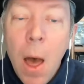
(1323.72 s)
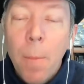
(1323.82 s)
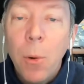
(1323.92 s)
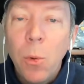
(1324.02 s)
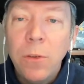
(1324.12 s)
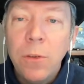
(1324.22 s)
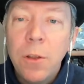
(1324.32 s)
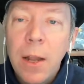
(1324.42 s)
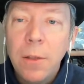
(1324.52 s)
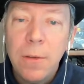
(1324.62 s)
But what
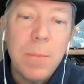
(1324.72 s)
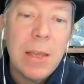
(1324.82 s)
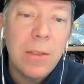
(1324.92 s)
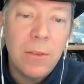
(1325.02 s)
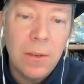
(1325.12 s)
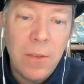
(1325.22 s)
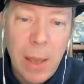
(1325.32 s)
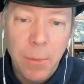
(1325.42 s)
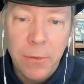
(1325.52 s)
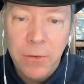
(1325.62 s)
stood out to me in this
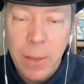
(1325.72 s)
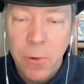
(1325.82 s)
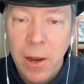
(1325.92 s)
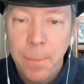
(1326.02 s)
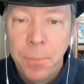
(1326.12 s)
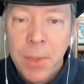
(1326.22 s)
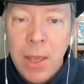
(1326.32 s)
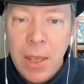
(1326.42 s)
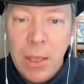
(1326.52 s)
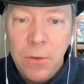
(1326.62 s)
example of SEMgrep
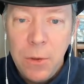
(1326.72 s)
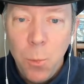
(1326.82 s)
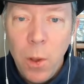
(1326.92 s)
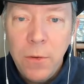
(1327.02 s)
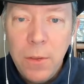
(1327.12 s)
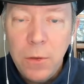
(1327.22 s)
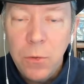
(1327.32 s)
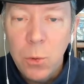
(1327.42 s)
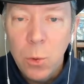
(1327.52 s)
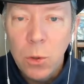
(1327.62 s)
is it wasn't the
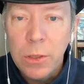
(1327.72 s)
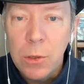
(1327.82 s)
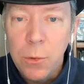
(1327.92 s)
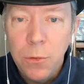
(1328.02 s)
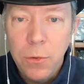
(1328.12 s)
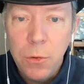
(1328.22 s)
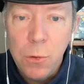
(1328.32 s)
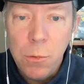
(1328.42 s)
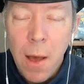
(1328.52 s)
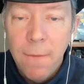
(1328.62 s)
tool used
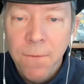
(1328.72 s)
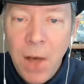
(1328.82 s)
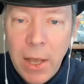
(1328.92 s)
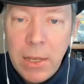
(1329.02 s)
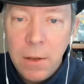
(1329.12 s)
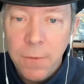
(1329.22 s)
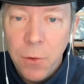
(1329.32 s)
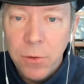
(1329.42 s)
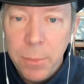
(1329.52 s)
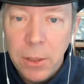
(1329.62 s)
to find
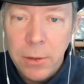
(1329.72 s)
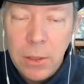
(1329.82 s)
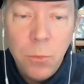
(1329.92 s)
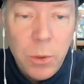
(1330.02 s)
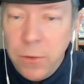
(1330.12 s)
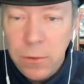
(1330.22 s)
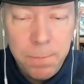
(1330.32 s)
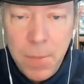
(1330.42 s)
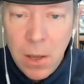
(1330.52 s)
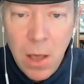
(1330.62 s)
vulnerabilities, which is
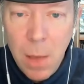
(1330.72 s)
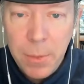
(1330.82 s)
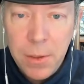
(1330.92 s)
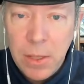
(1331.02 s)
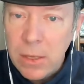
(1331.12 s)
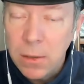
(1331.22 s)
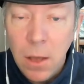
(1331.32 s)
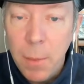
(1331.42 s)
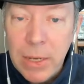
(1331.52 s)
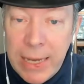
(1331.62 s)
a common thing.
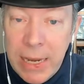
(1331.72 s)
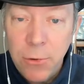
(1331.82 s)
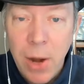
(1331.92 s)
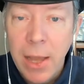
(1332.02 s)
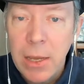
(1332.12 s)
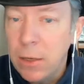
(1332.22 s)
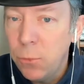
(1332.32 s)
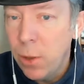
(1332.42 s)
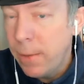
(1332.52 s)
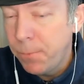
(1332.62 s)
Common taint tracking
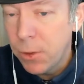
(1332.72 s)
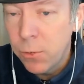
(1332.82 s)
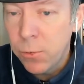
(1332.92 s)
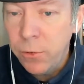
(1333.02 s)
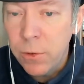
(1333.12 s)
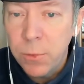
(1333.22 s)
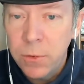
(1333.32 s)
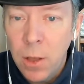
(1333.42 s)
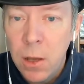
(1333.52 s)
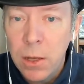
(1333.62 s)
is what Christian was
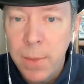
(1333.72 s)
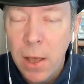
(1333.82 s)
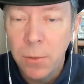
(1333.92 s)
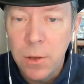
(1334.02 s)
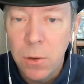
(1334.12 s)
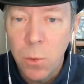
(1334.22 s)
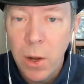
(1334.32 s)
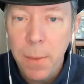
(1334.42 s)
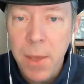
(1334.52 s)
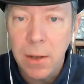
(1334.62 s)
talking about, you know,
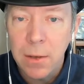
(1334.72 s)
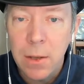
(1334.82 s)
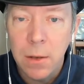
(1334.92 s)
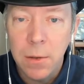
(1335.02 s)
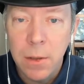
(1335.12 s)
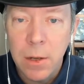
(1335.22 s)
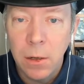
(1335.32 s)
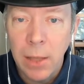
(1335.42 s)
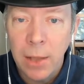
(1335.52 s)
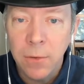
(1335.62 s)
quite a bit in the, in our
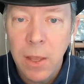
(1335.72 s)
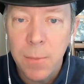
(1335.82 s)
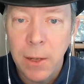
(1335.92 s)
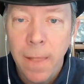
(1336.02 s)
last segment.